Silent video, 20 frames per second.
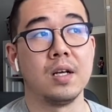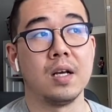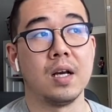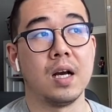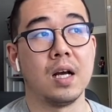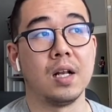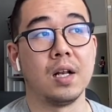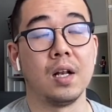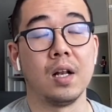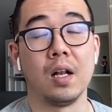
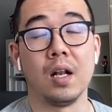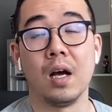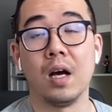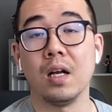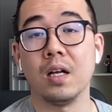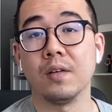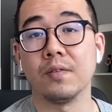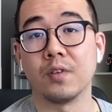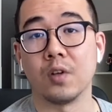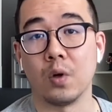a lot
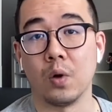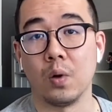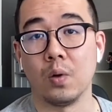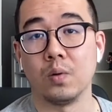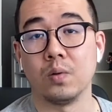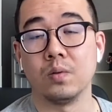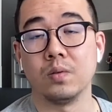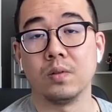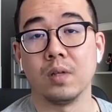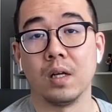
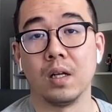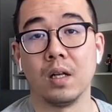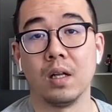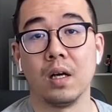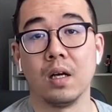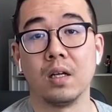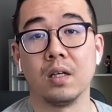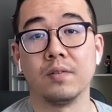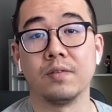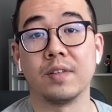
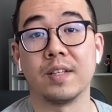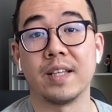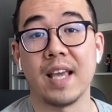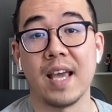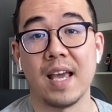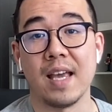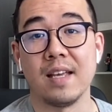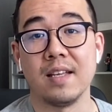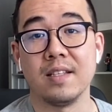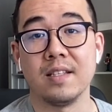of
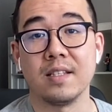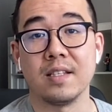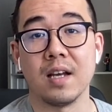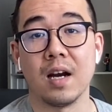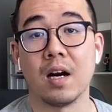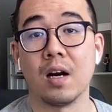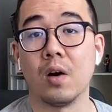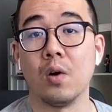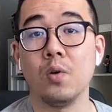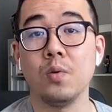gates
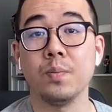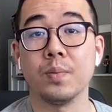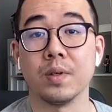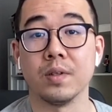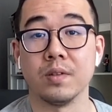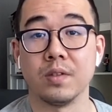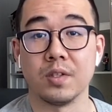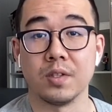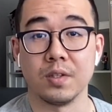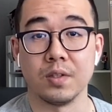are open
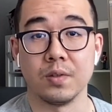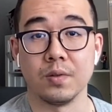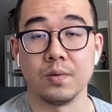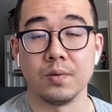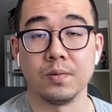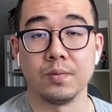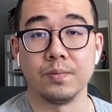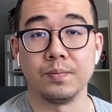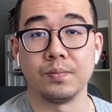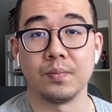to you,
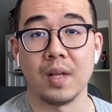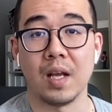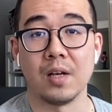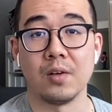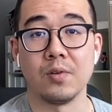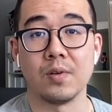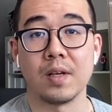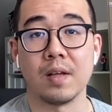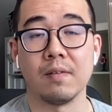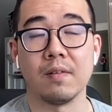and
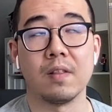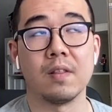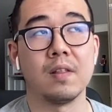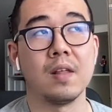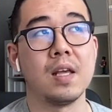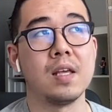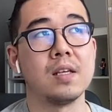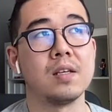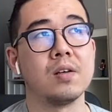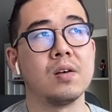you can
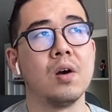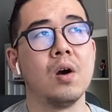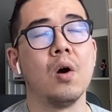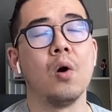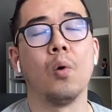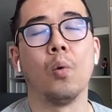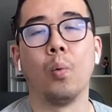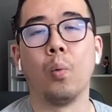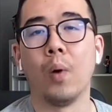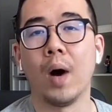think
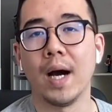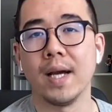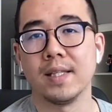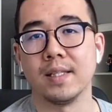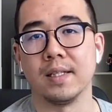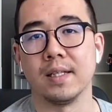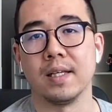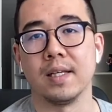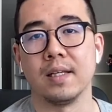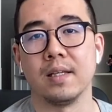
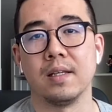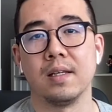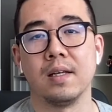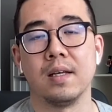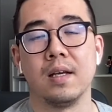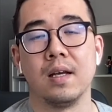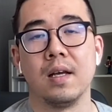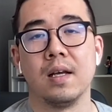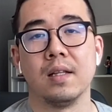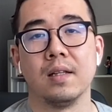widely.
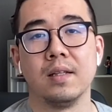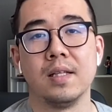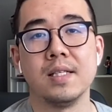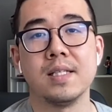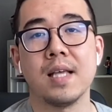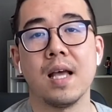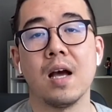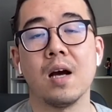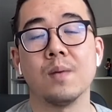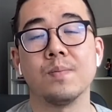This
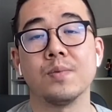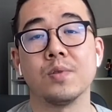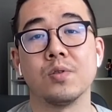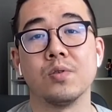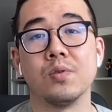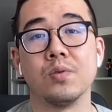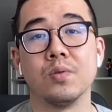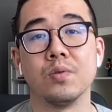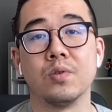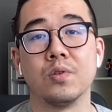helps
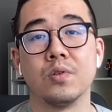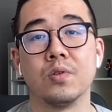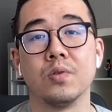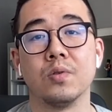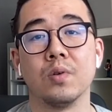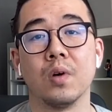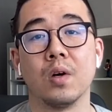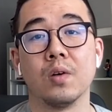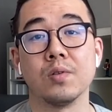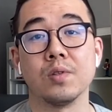you
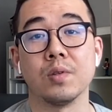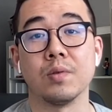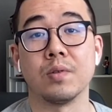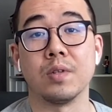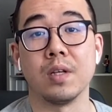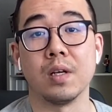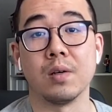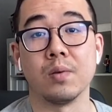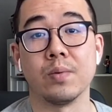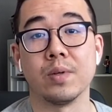to also
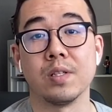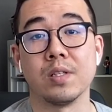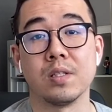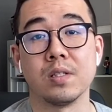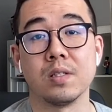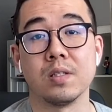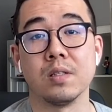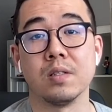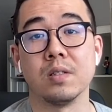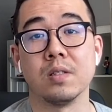deal
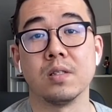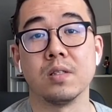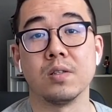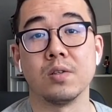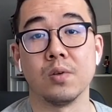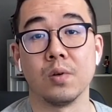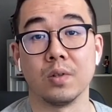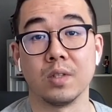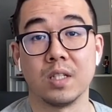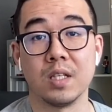with
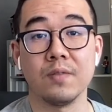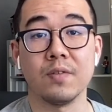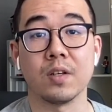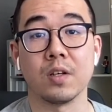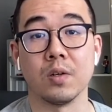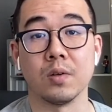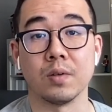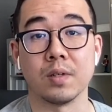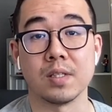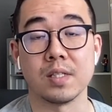your
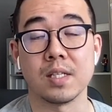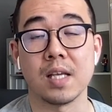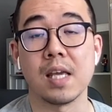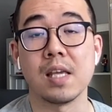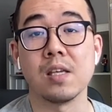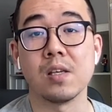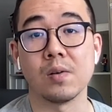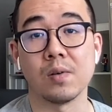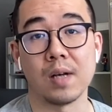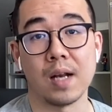difficulties
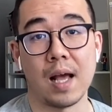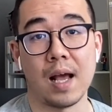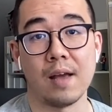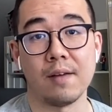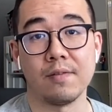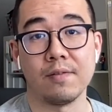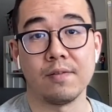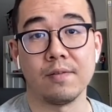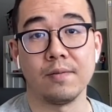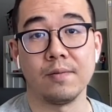in your
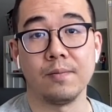life.